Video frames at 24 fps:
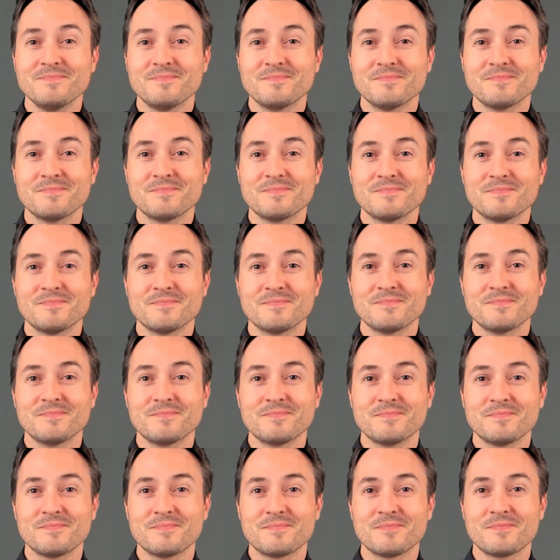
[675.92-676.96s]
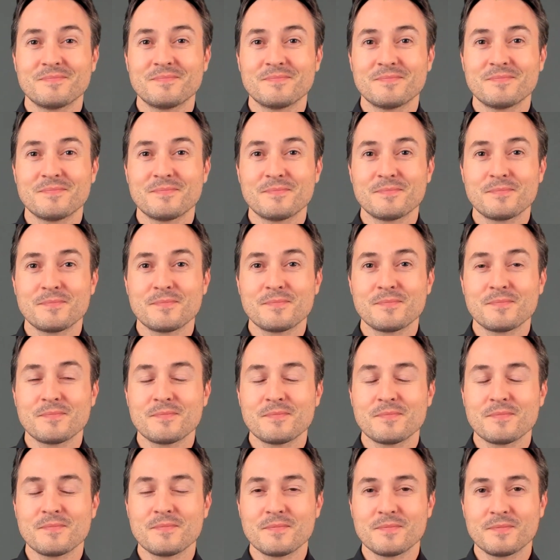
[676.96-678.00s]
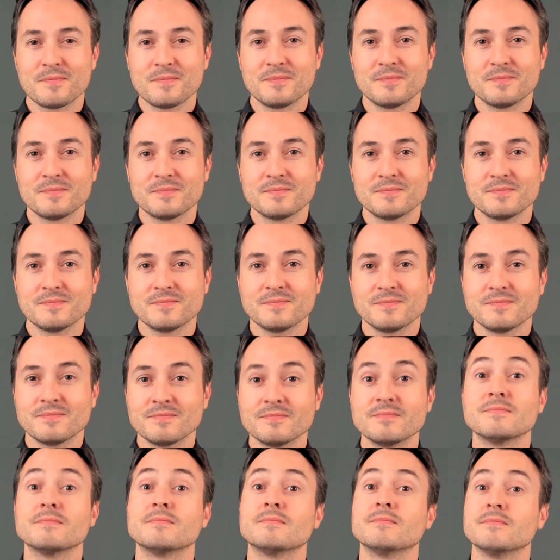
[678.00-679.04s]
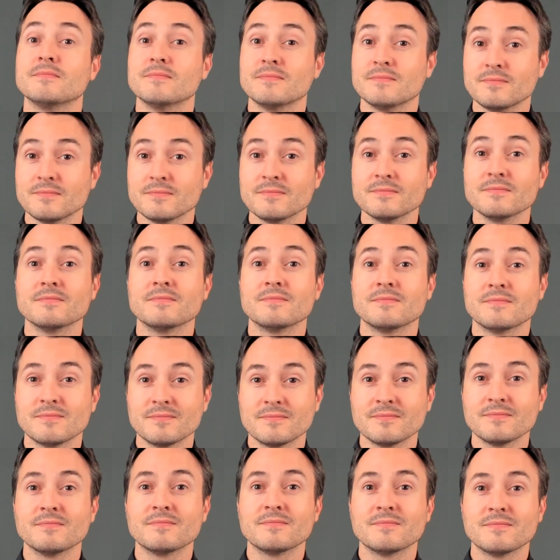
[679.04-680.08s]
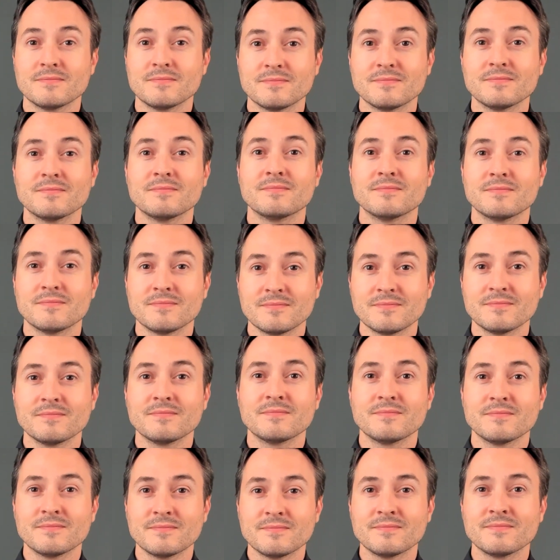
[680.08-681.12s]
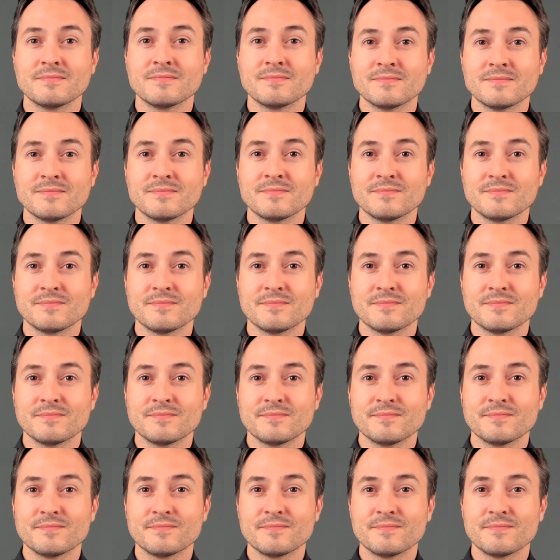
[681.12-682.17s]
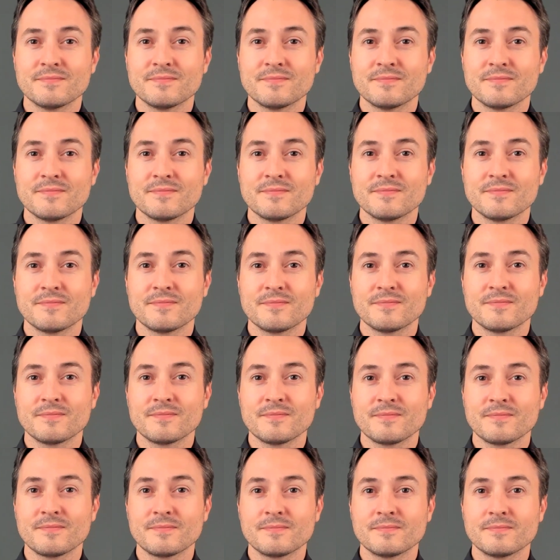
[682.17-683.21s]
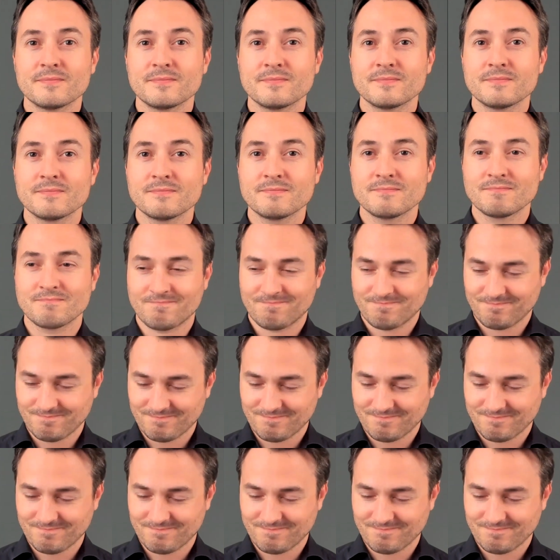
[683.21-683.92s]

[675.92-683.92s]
The person shown says nothing.